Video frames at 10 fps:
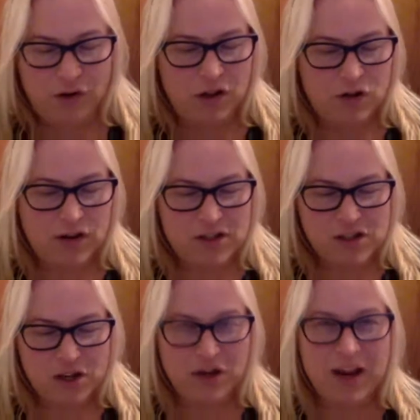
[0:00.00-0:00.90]

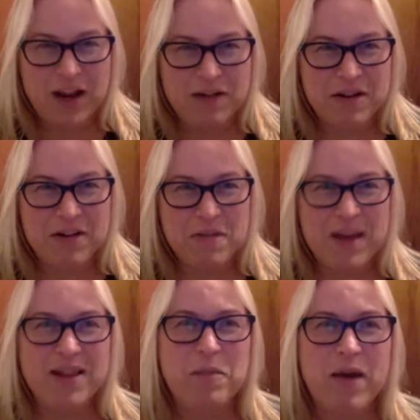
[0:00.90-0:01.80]
crustier and angrier the
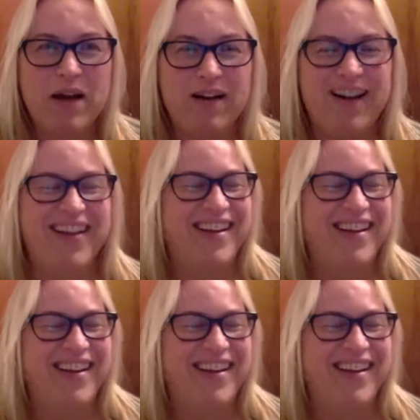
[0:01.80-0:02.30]
men, the better.